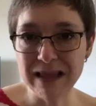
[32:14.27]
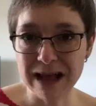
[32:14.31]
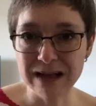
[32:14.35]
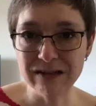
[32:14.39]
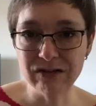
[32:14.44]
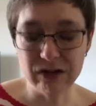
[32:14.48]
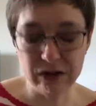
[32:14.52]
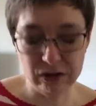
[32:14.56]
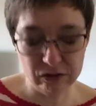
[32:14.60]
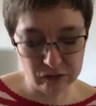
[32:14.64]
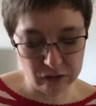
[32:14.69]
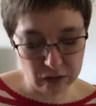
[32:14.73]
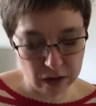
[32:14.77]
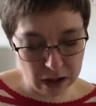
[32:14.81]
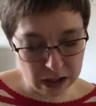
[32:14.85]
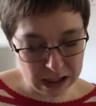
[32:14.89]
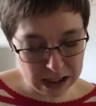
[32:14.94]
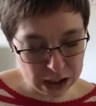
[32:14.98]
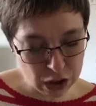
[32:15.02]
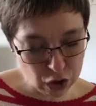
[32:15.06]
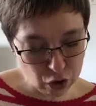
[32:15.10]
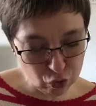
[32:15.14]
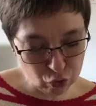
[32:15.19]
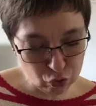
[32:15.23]
that's
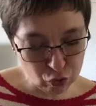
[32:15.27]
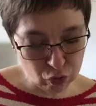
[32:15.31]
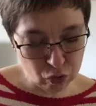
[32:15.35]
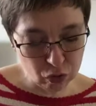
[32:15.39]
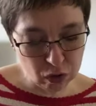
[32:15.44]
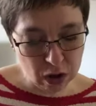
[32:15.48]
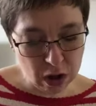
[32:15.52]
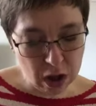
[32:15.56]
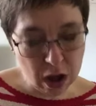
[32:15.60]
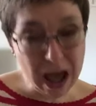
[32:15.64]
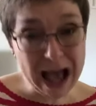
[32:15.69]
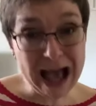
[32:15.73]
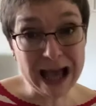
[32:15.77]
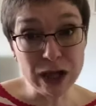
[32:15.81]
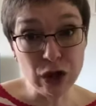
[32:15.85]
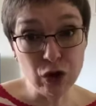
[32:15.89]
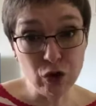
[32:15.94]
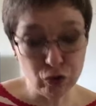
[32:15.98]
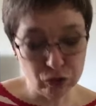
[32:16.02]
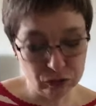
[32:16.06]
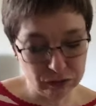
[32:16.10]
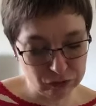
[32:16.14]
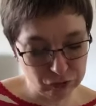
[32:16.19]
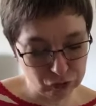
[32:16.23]
entirely at
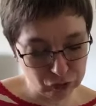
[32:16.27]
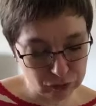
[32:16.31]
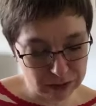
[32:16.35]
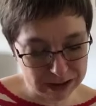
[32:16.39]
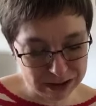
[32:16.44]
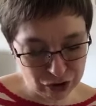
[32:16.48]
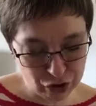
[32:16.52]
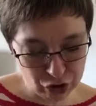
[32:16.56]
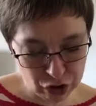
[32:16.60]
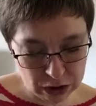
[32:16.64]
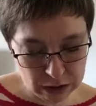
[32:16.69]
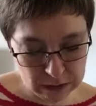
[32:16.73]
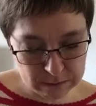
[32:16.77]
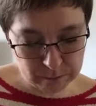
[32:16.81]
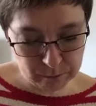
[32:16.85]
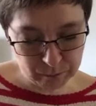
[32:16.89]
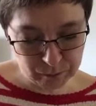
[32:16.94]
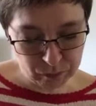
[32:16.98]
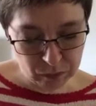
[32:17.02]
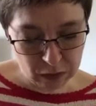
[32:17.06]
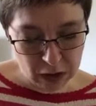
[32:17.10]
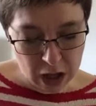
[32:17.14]
your discretion.